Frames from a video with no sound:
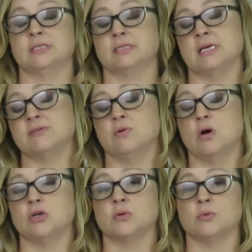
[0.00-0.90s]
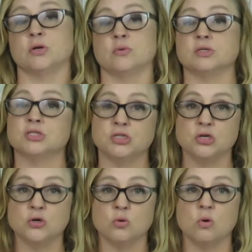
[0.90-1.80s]
successful entrepreneurs
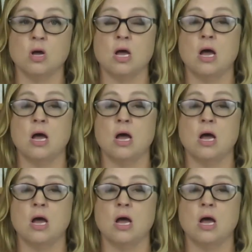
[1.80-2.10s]
do.